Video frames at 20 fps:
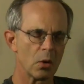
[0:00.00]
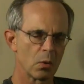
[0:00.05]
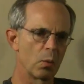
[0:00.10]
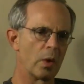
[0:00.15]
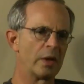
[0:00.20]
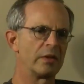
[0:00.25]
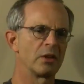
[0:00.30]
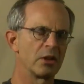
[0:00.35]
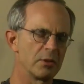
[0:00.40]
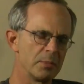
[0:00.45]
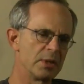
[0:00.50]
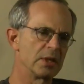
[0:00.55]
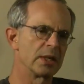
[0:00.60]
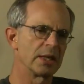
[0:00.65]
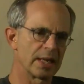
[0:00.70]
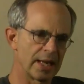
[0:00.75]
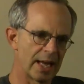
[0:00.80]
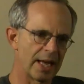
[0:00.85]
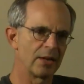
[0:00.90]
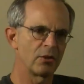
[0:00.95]
when
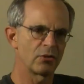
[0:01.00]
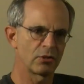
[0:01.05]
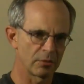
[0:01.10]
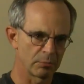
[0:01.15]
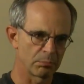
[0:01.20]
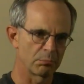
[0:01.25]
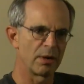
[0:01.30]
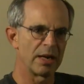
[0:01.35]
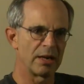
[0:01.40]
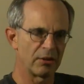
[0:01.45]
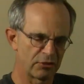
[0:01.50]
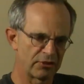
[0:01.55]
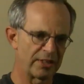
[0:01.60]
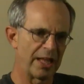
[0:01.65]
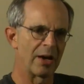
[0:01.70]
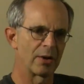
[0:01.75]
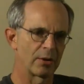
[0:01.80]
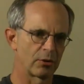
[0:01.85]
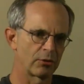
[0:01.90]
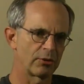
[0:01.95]
communication breaks
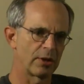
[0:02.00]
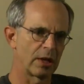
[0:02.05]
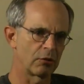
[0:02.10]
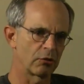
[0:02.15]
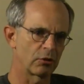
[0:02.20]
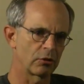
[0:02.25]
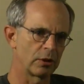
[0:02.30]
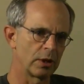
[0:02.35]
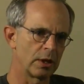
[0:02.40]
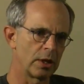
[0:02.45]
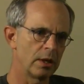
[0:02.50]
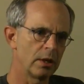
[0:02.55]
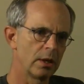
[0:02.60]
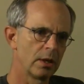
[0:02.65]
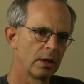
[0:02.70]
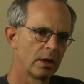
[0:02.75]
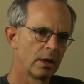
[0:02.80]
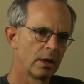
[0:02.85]
down, essentially.